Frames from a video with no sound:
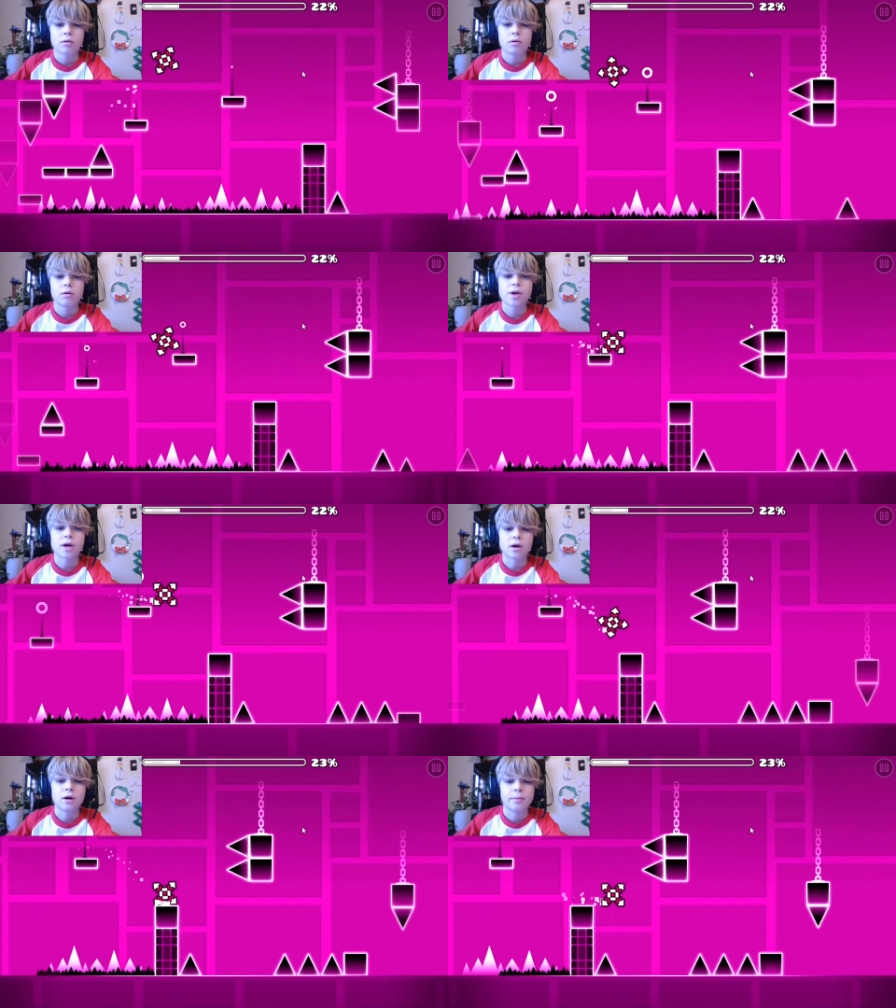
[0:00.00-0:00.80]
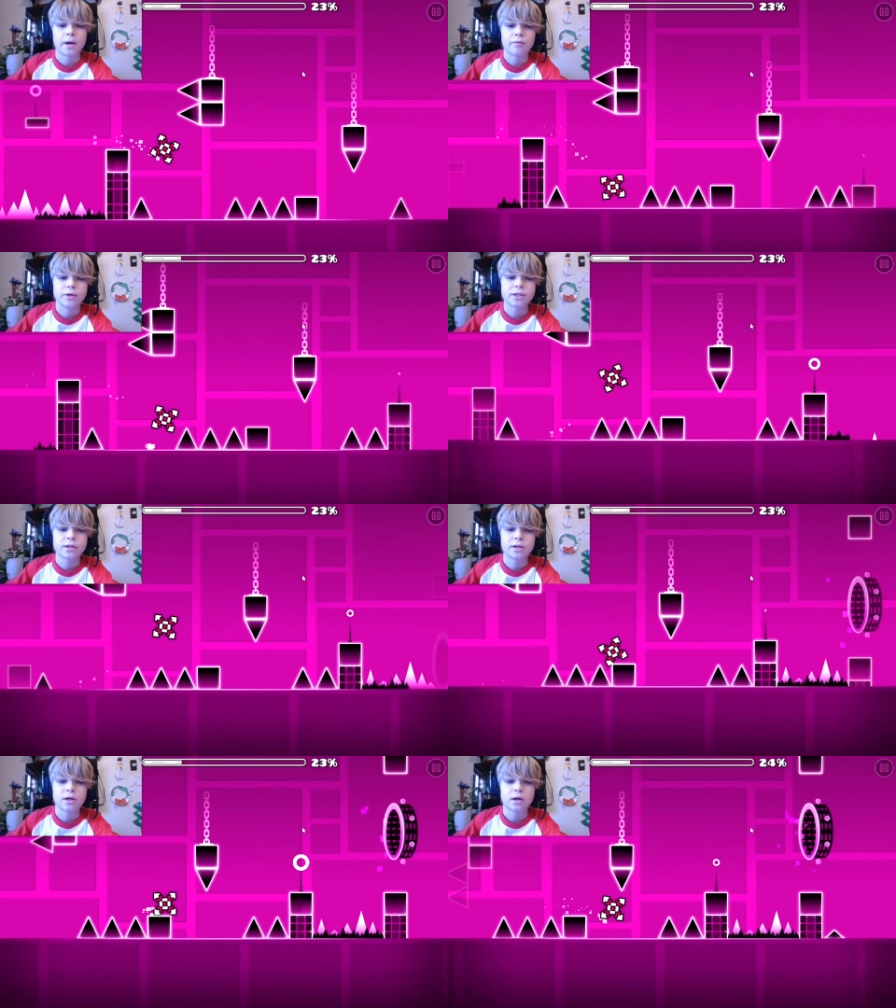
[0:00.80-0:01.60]
Oh yeah, um, I
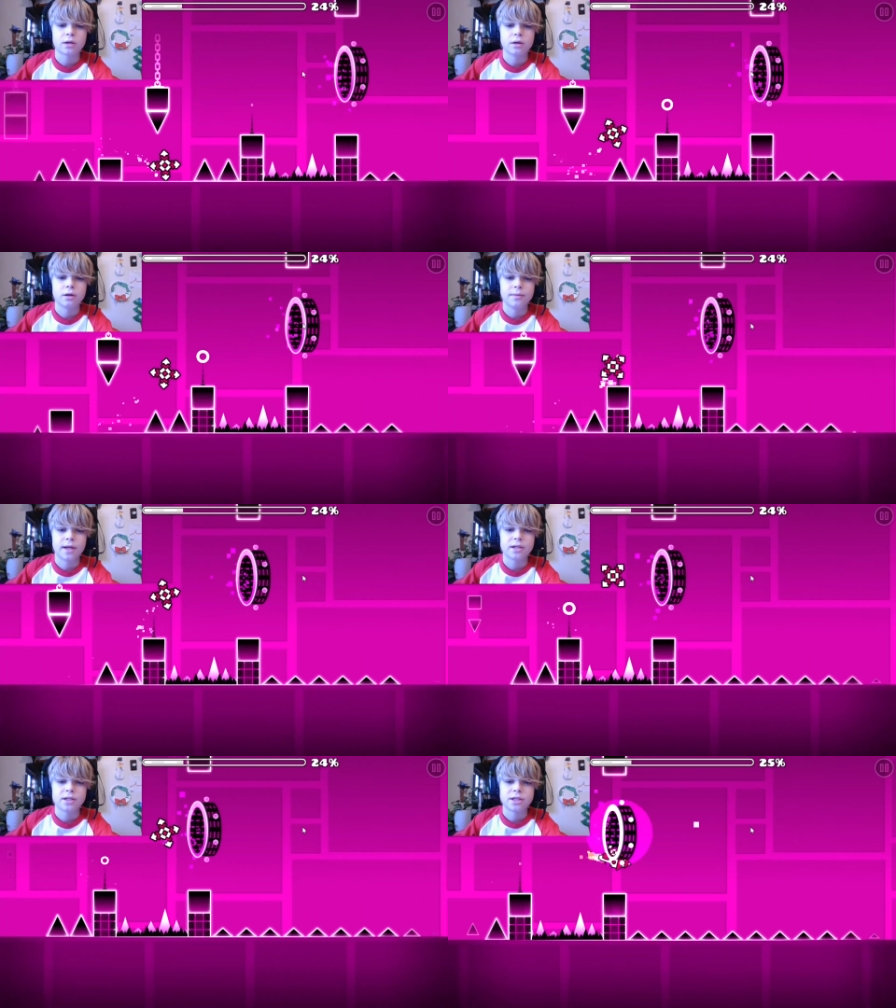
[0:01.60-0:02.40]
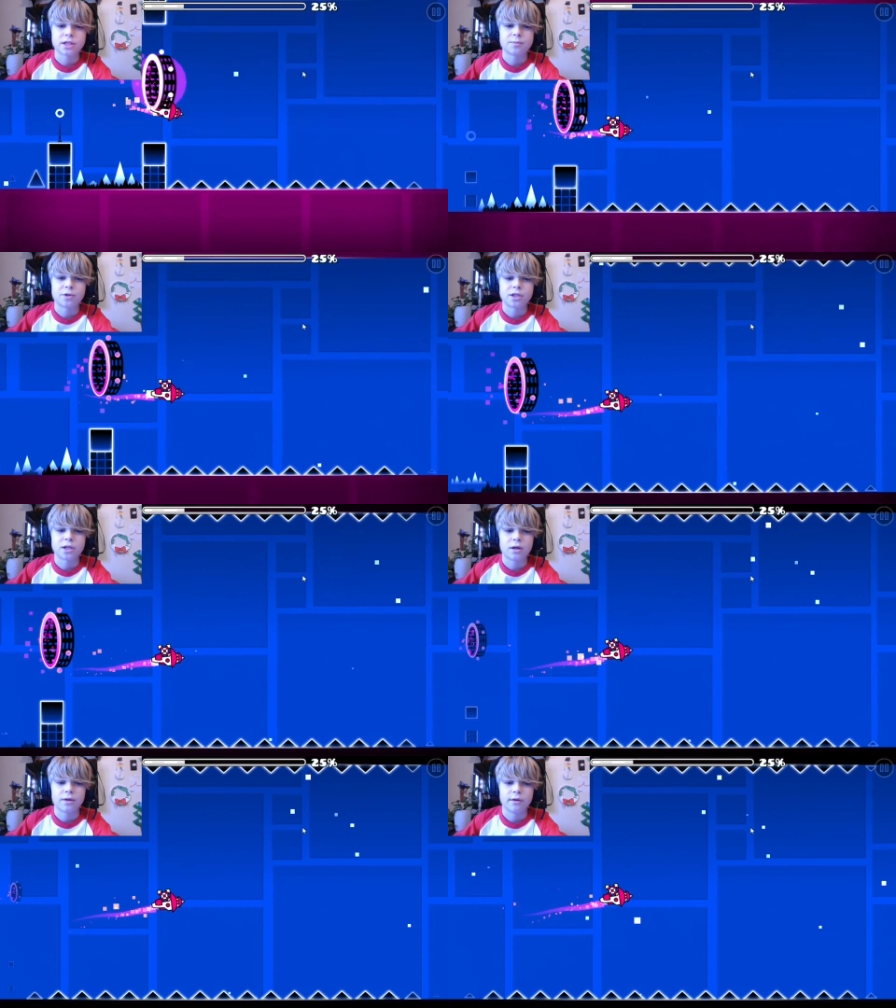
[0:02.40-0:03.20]
recently got um
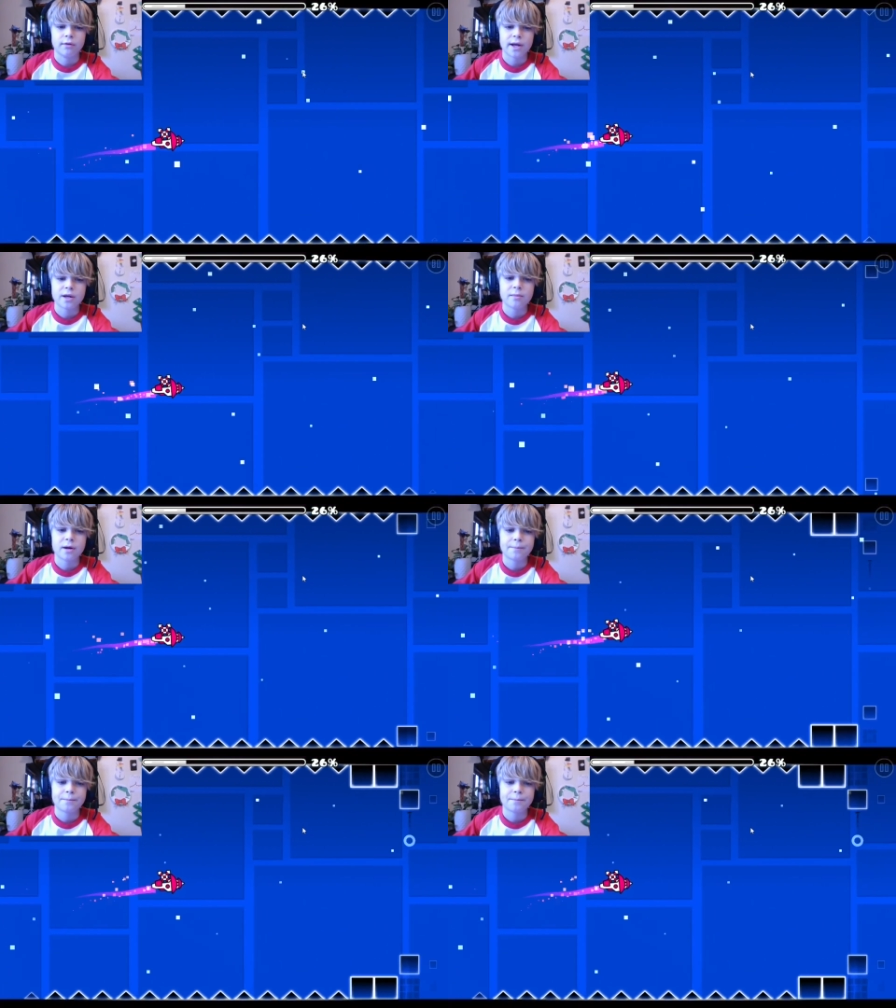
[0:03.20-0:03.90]
96% on the nightmare.